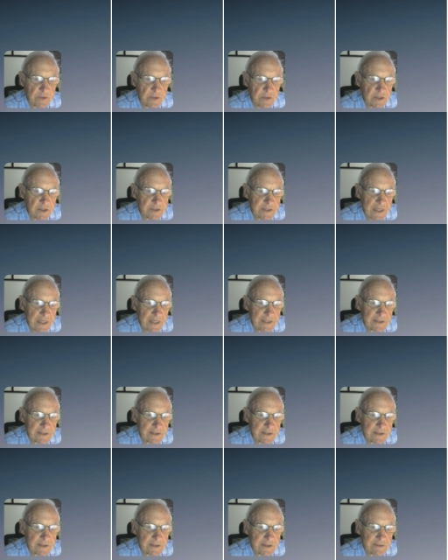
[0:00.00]
The
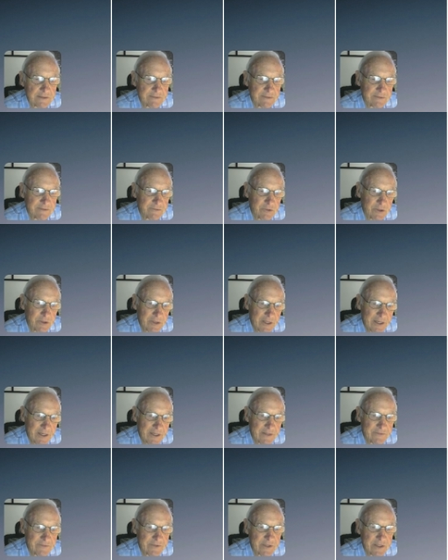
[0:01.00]
data will
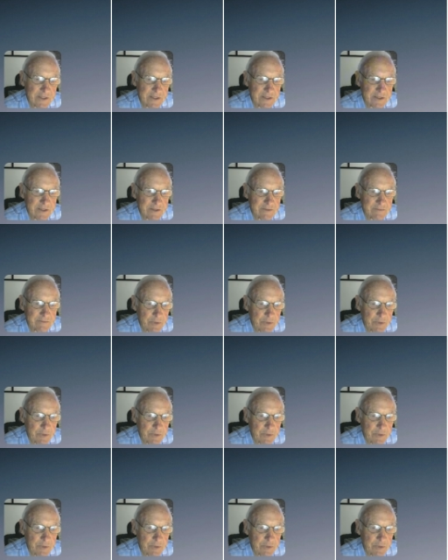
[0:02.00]
have a